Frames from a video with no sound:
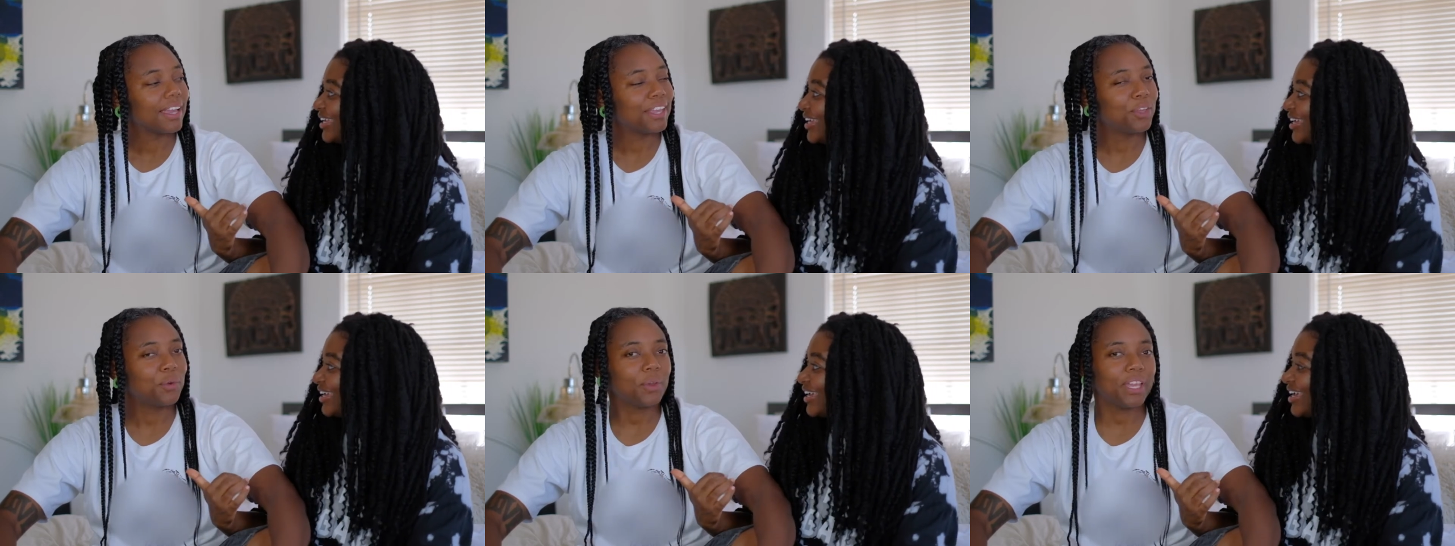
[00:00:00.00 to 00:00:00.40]

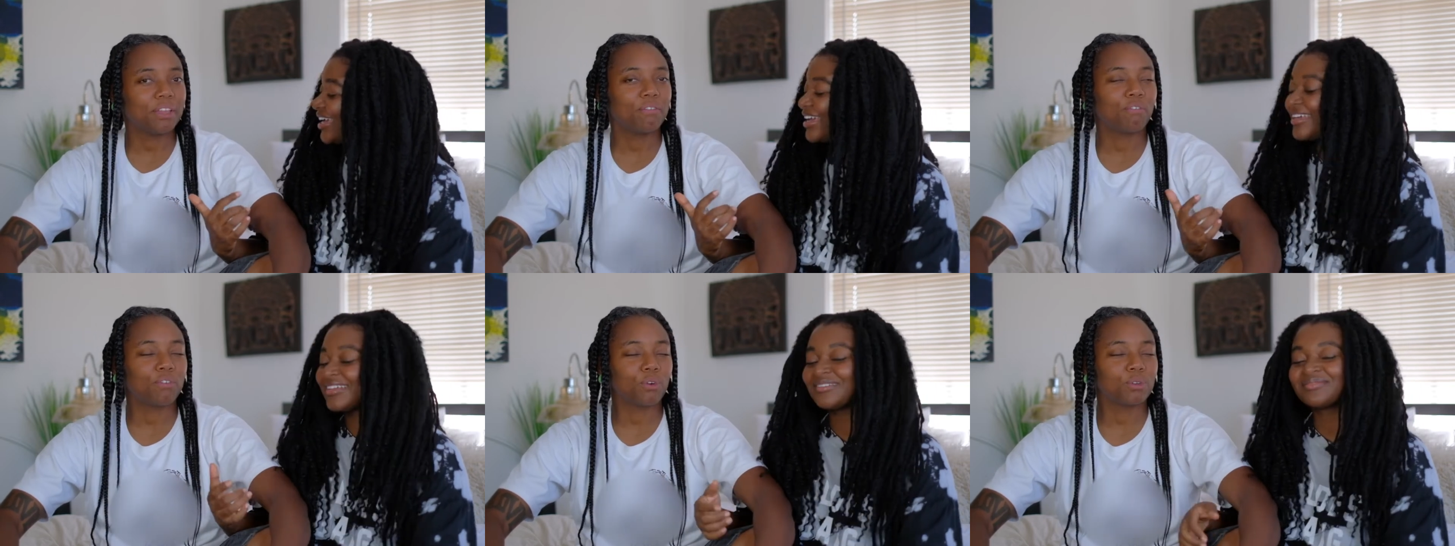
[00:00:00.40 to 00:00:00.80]
Speaker 1: You
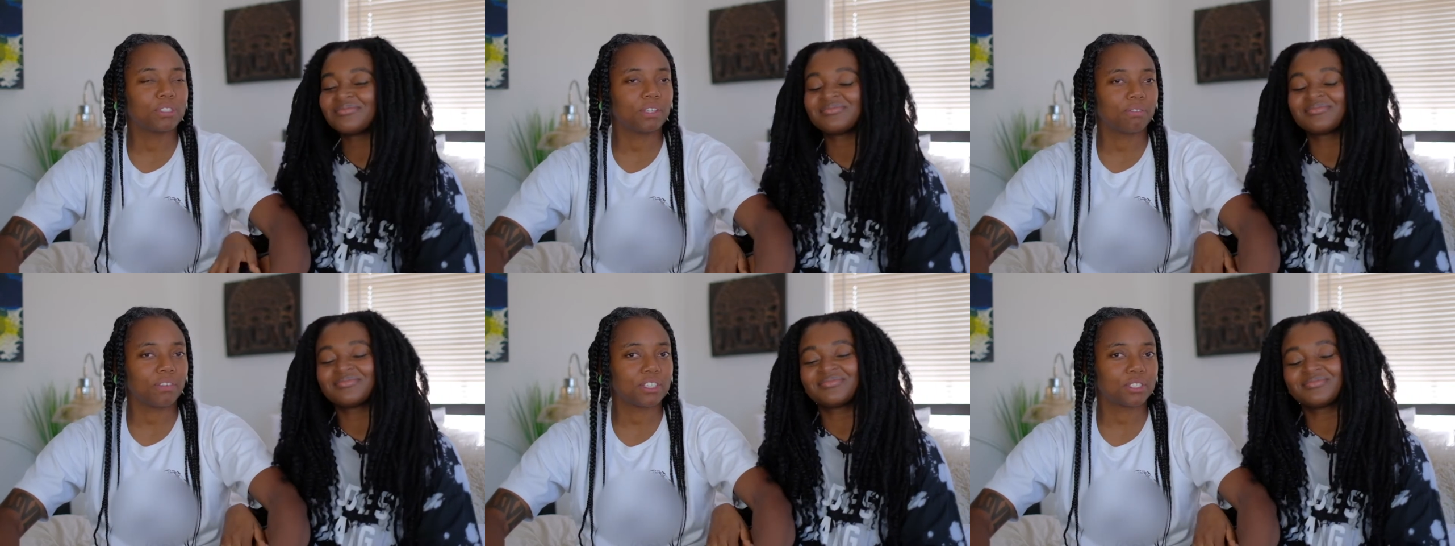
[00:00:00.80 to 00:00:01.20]
eat
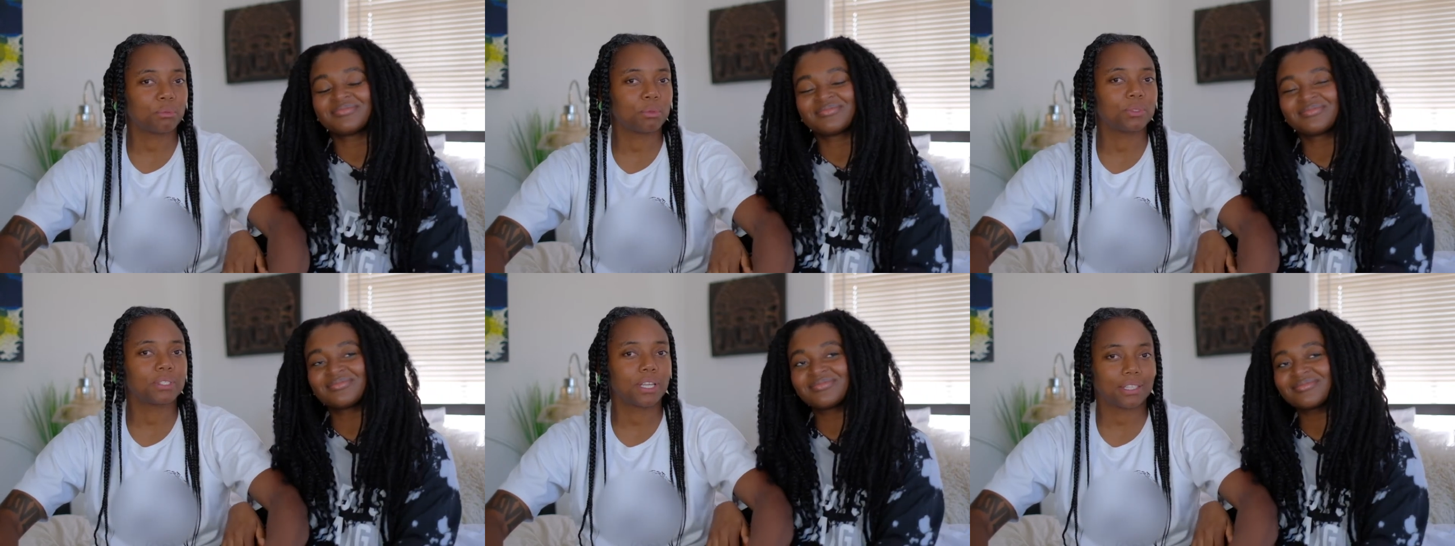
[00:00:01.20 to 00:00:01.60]
fruits and
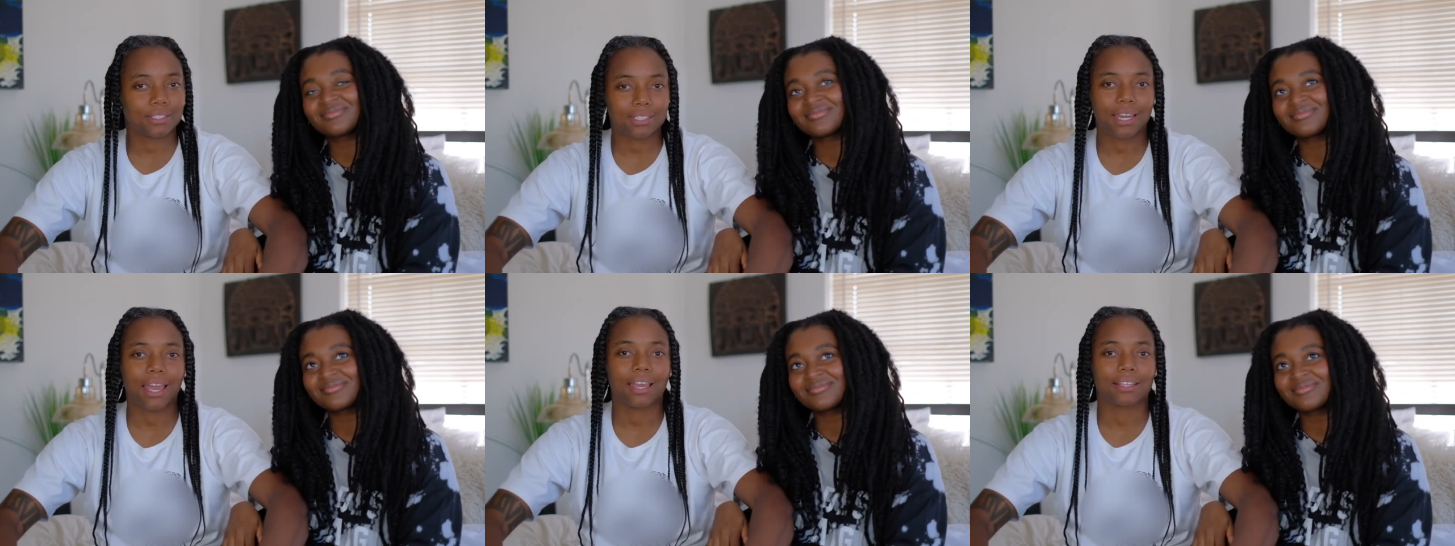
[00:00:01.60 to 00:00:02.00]
vegetables and
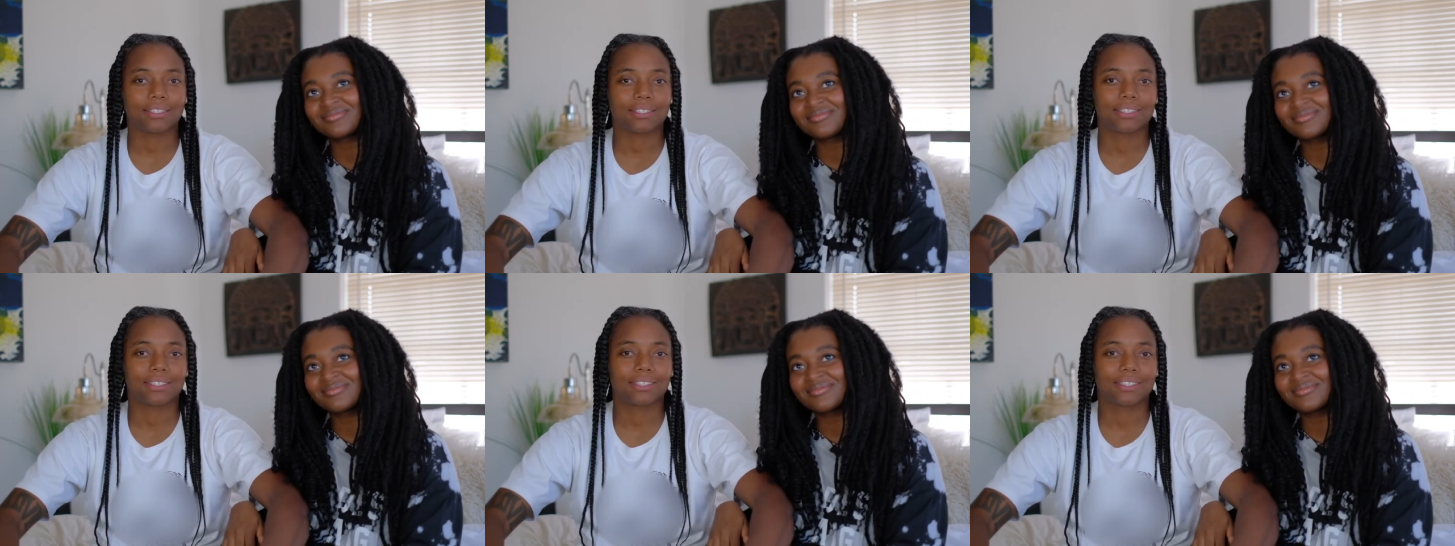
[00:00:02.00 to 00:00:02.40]

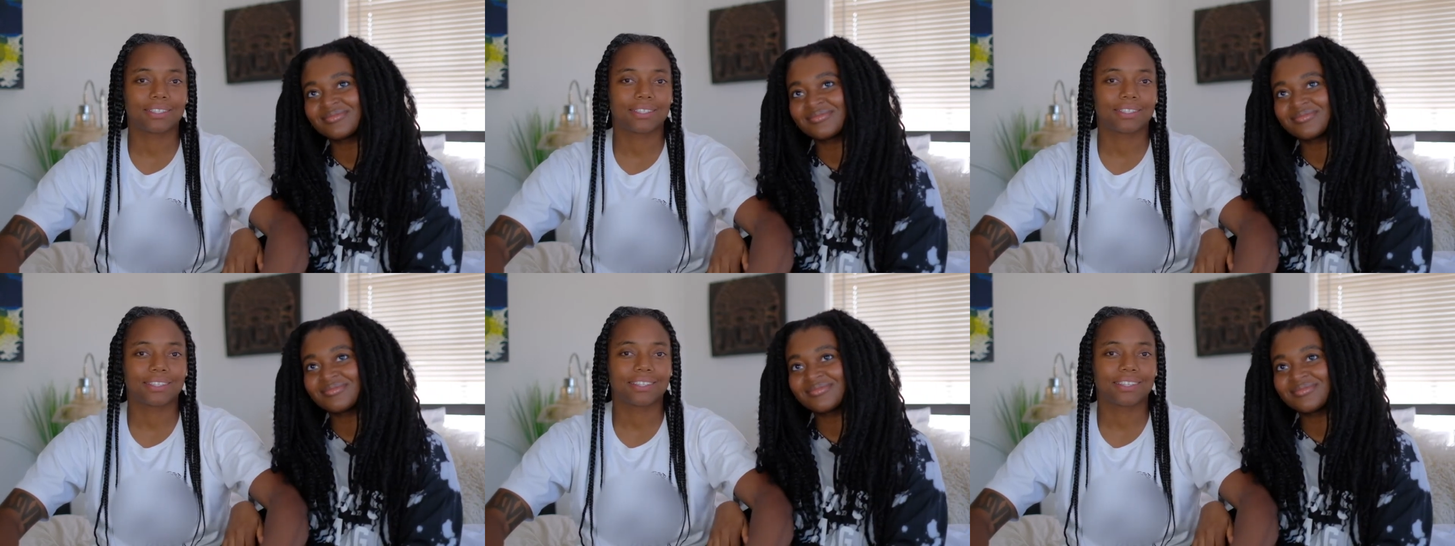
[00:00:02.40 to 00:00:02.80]
snacks.
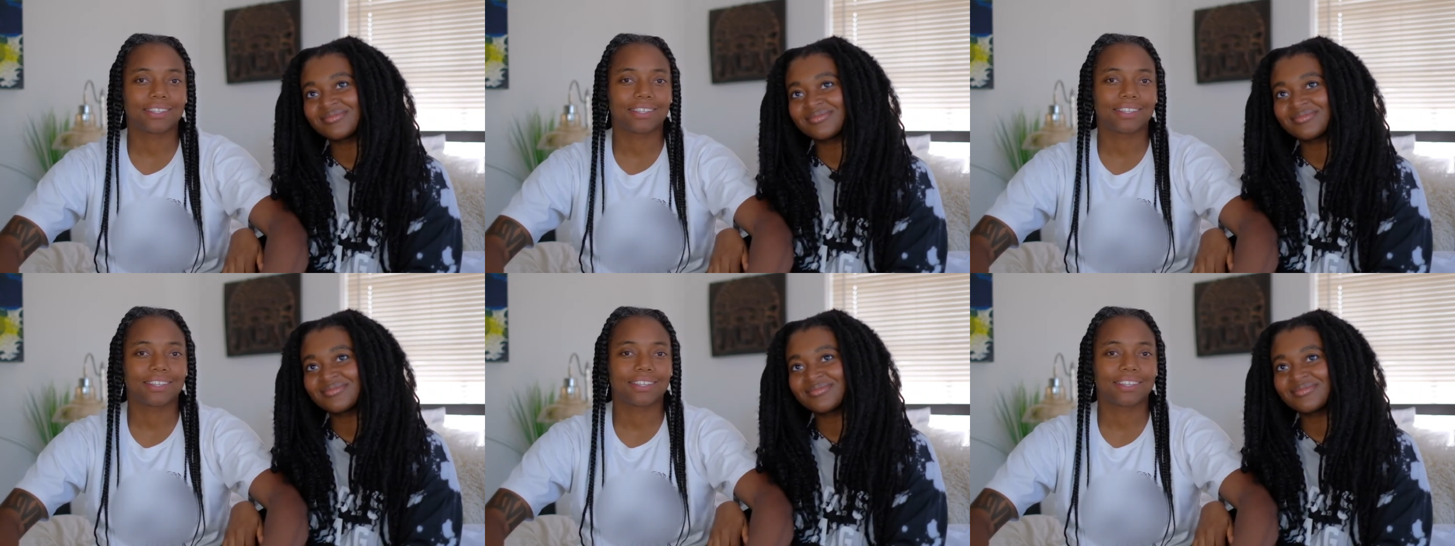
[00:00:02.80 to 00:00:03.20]

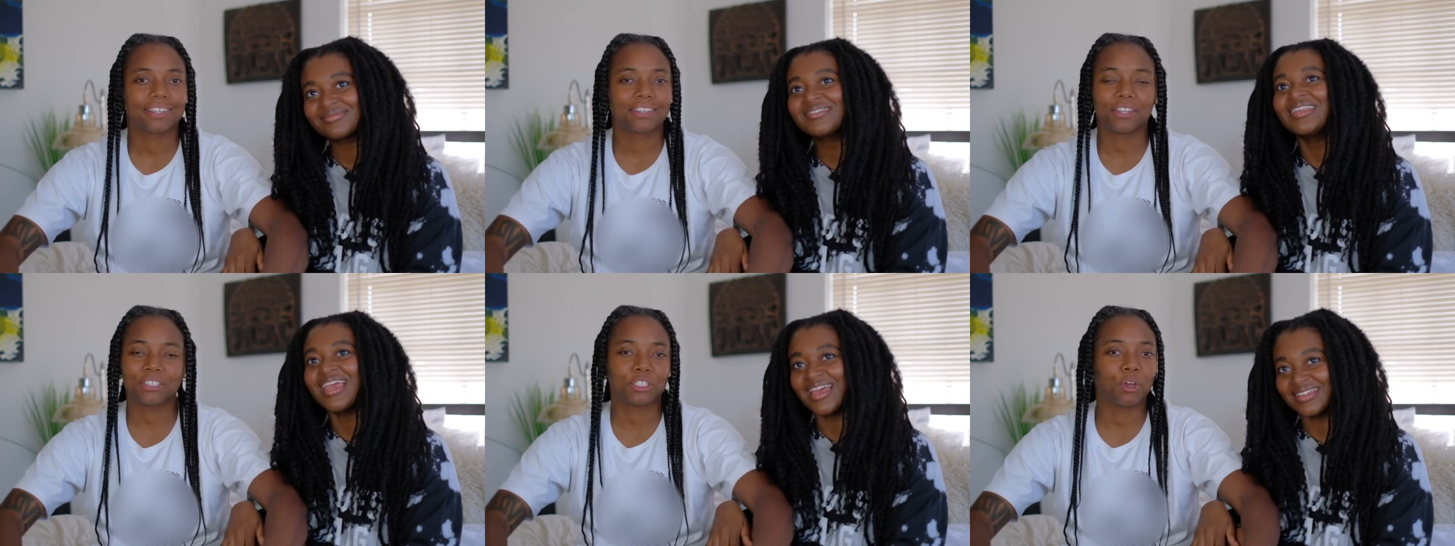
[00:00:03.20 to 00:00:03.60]

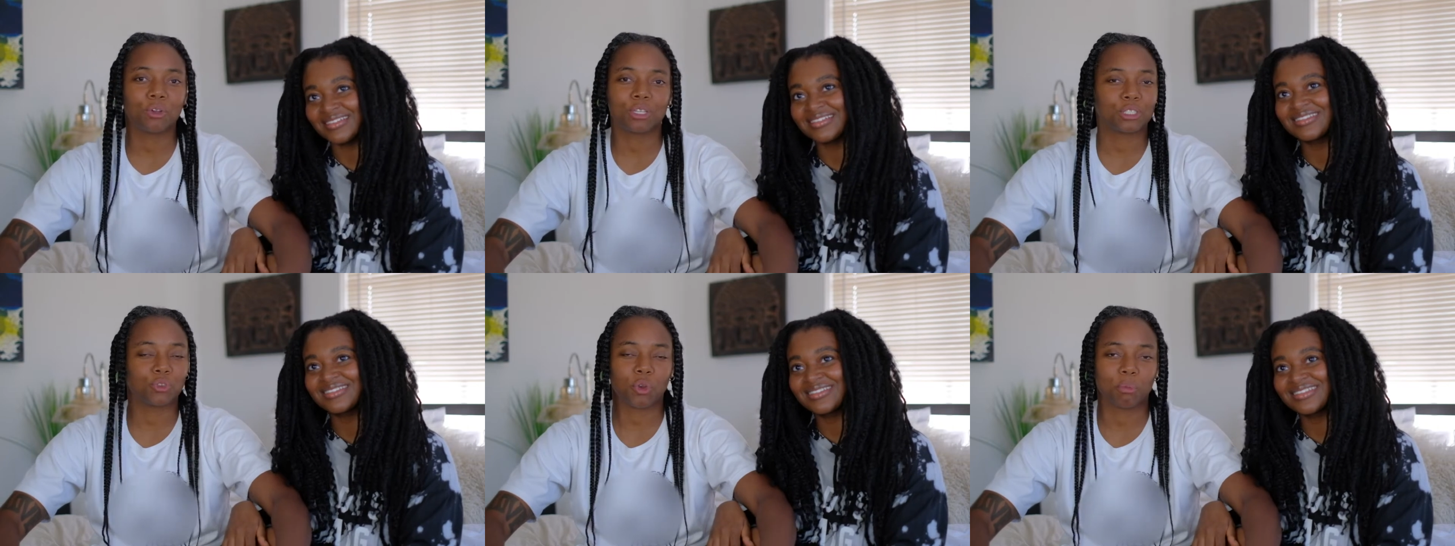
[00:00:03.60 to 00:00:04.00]
There's yes.
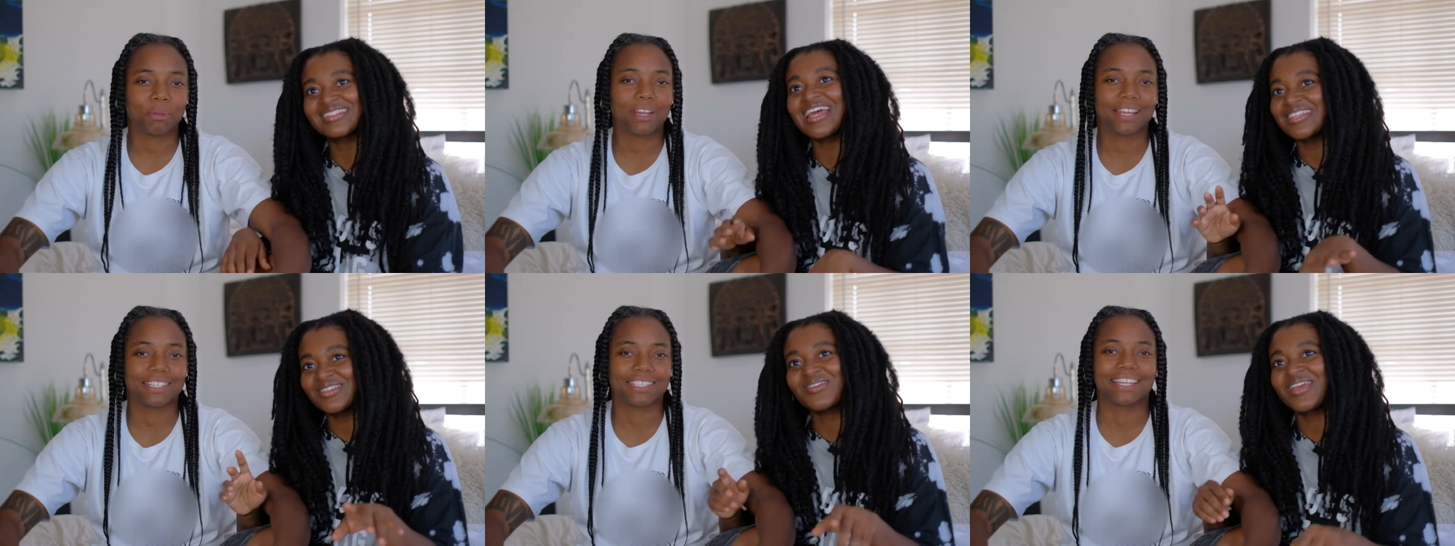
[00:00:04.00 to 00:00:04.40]
no
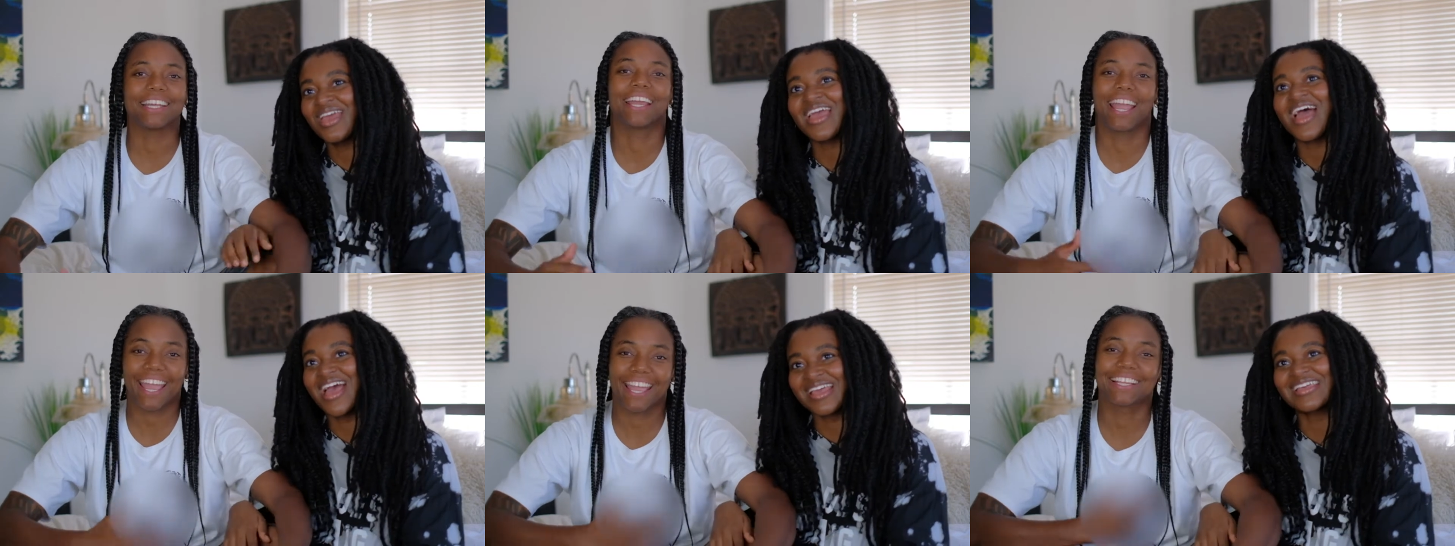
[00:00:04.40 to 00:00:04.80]
discrimination. That's okay. I